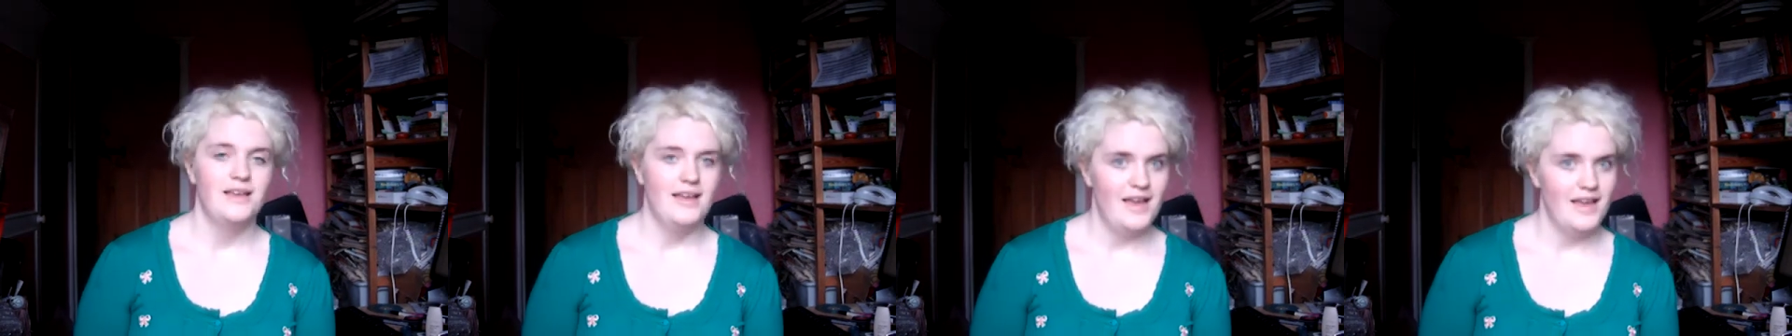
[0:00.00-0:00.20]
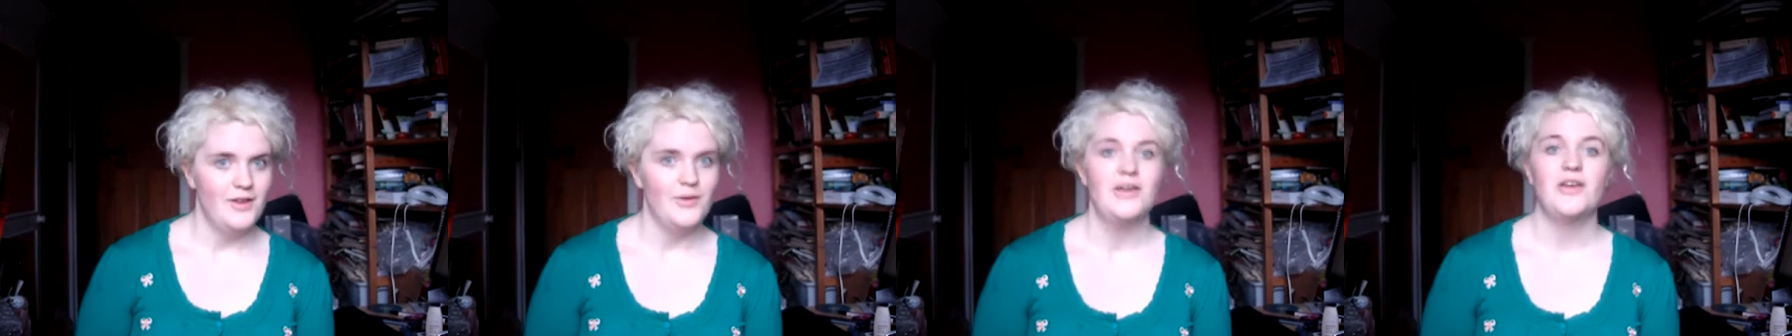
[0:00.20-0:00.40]

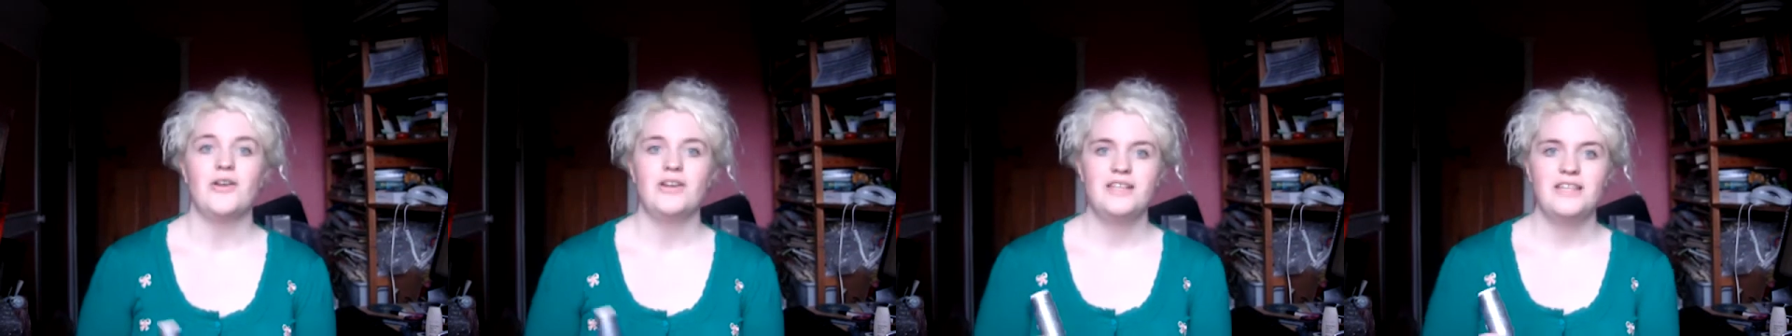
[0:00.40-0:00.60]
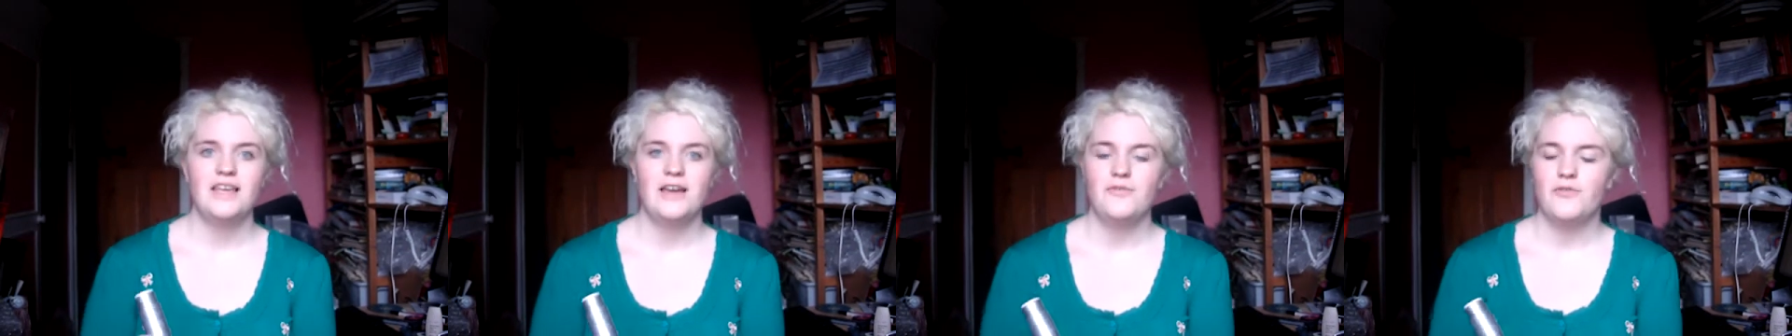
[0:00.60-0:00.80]
Anyway,
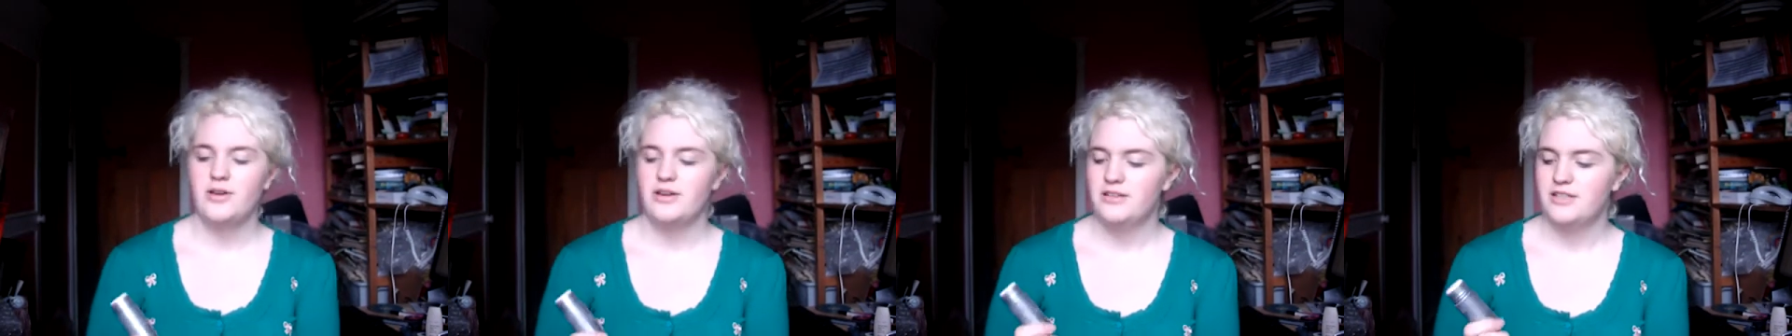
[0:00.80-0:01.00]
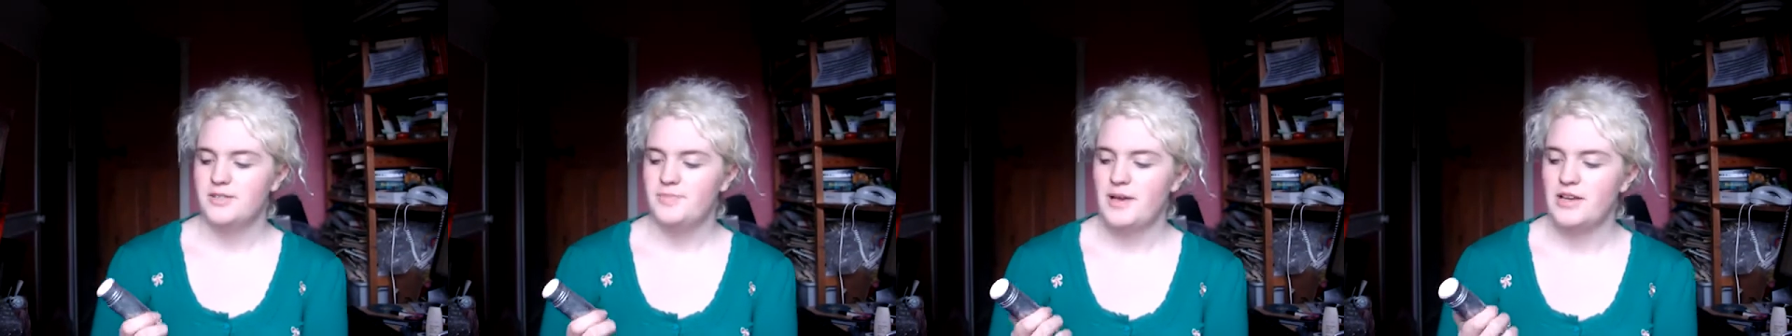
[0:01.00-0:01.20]
going to the other
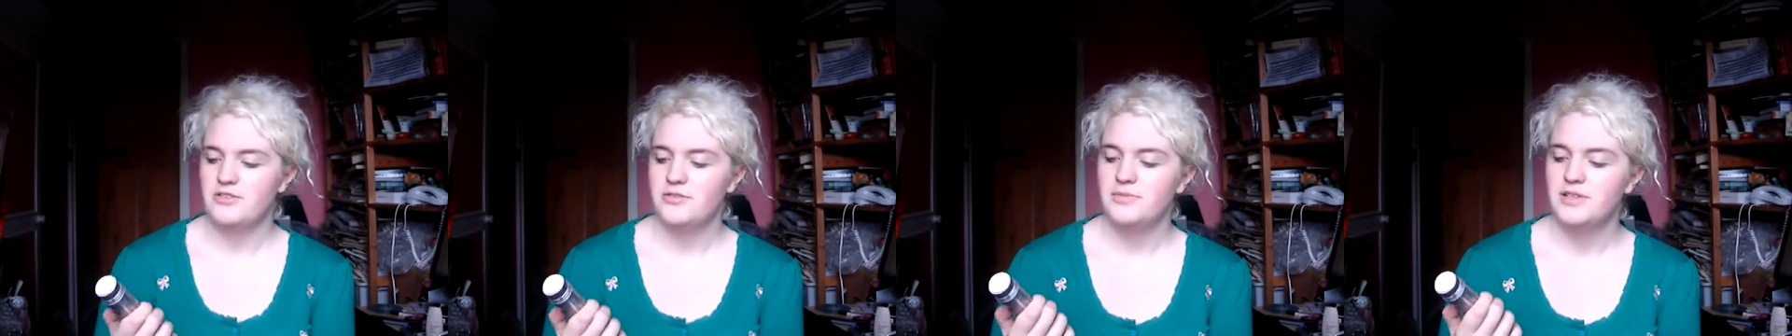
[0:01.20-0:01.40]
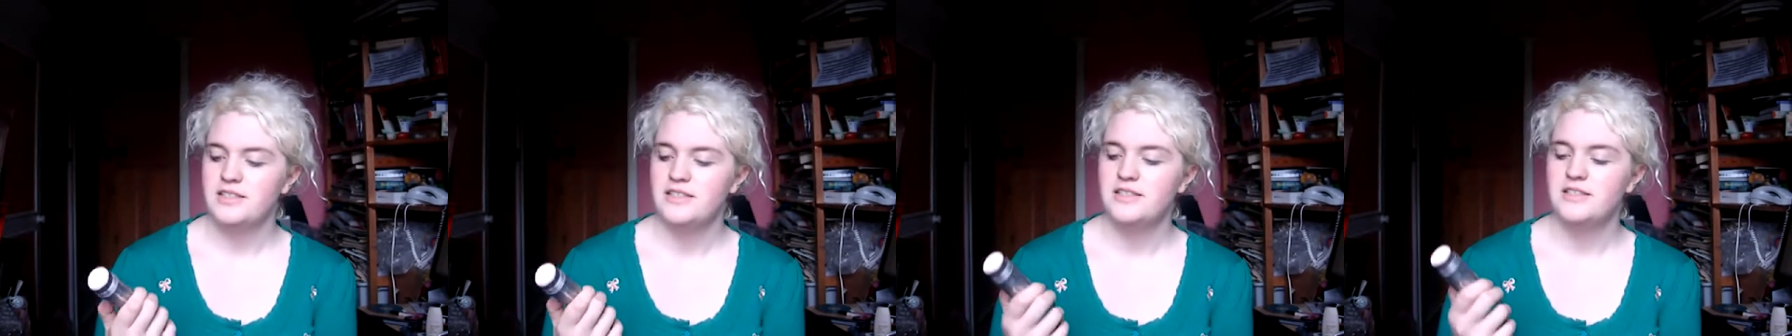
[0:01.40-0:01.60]
end of the
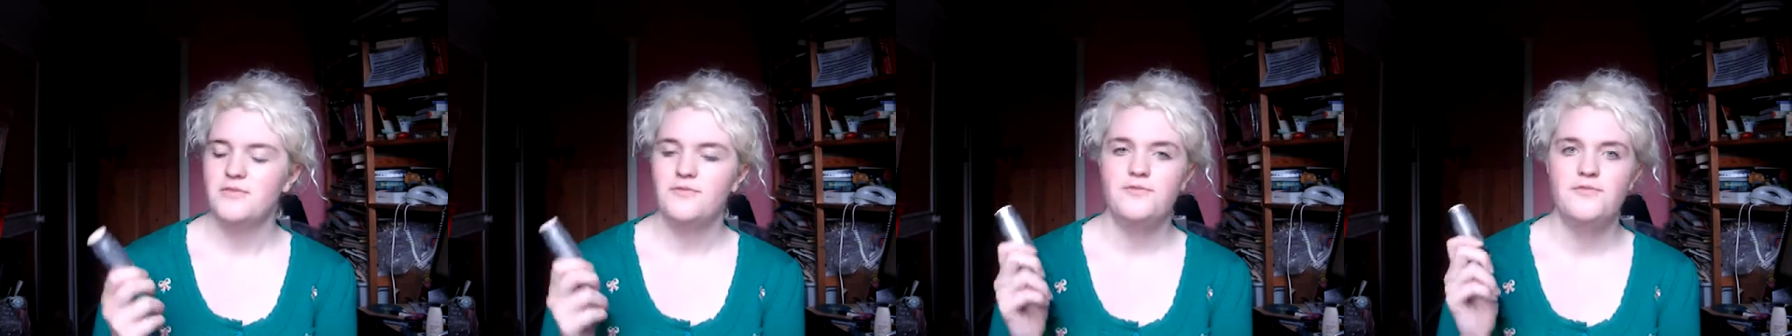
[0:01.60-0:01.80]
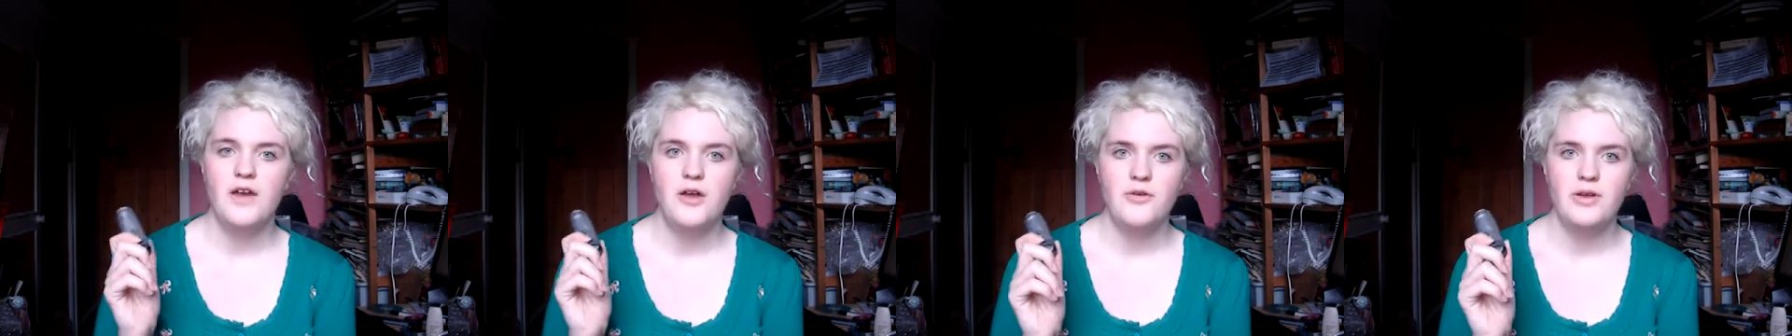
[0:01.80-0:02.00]
spectrum, this is a
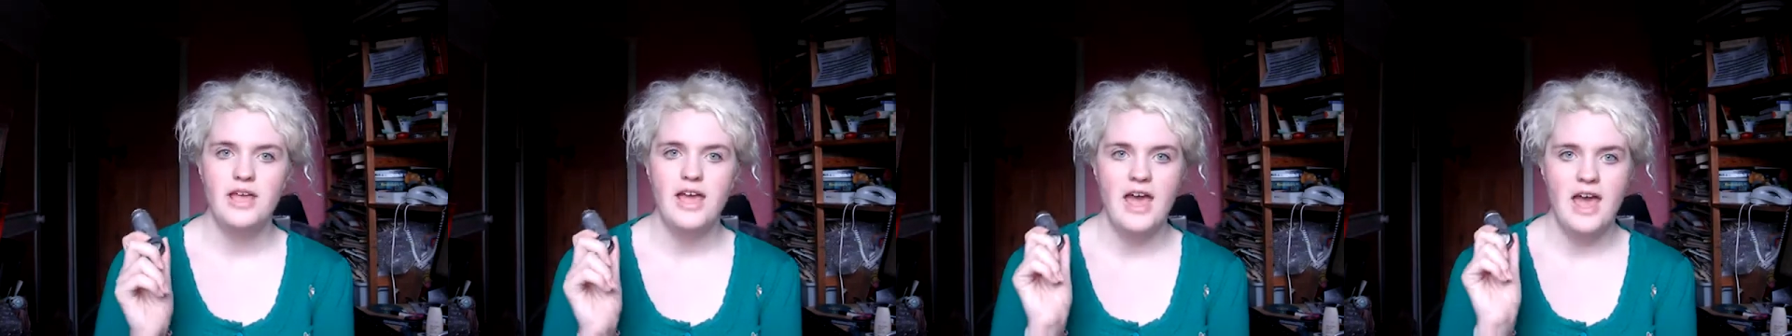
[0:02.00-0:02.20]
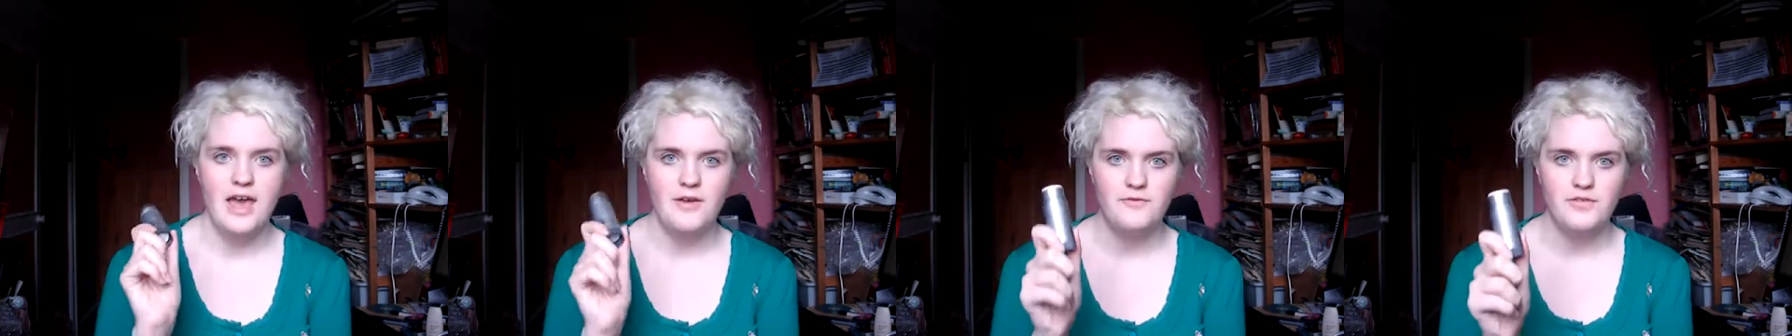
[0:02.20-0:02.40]
very
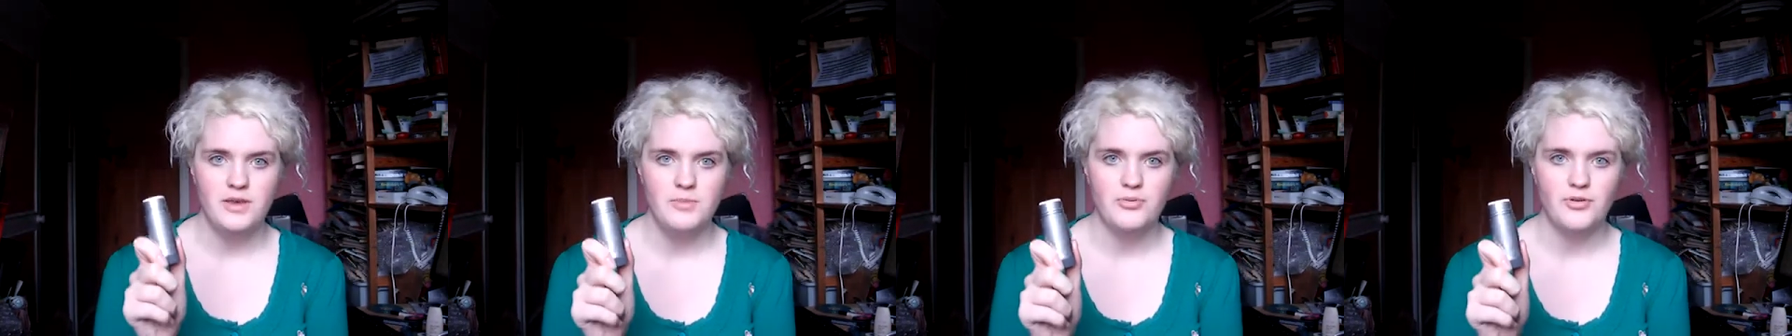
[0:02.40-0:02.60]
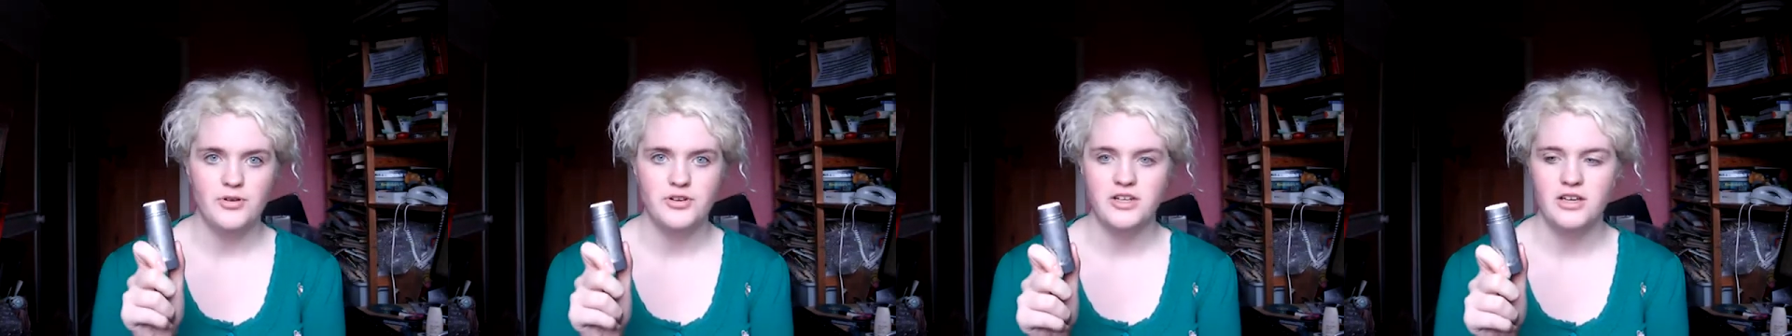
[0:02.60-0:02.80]
heavy
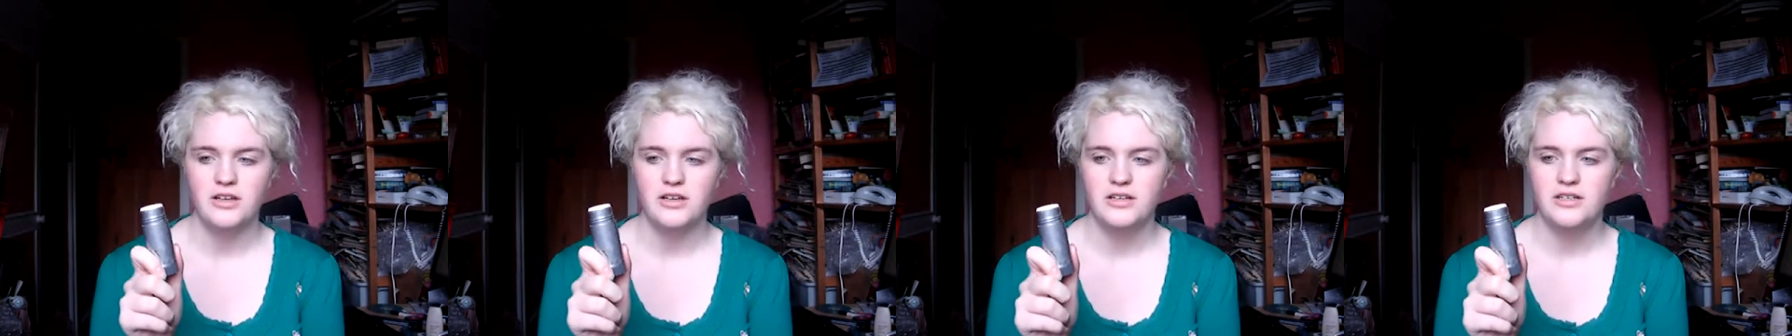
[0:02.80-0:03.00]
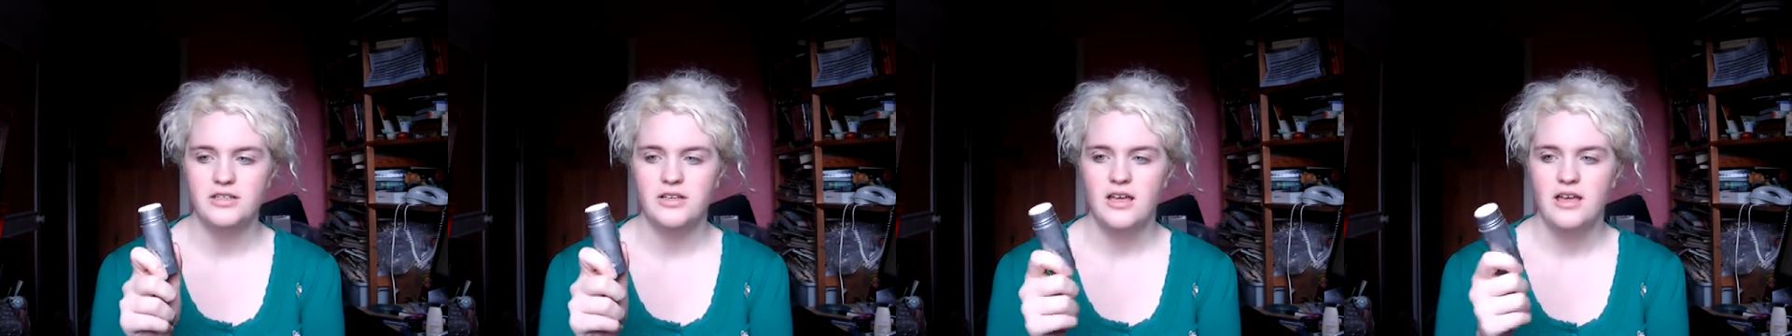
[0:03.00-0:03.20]

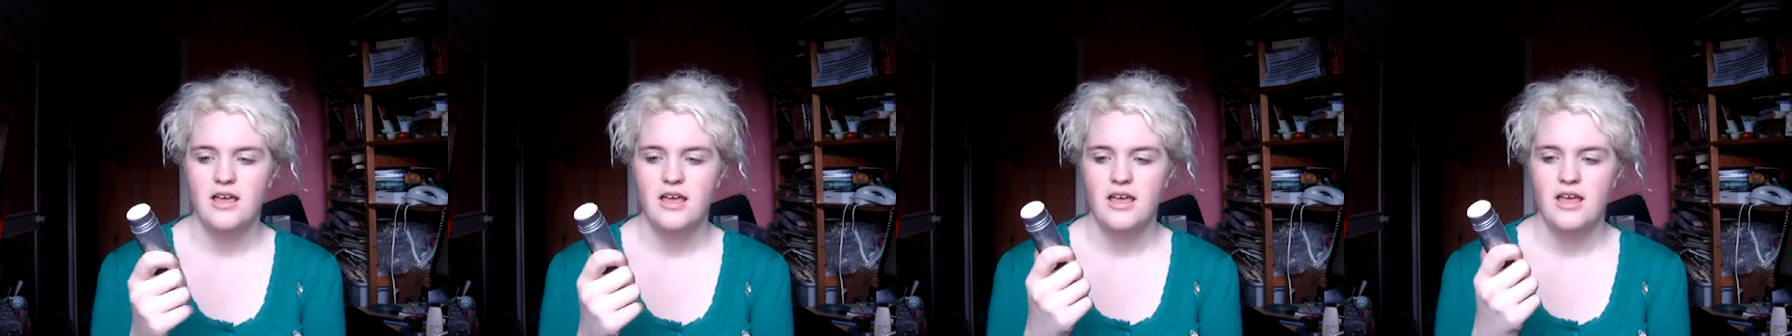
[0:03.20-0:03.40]
product.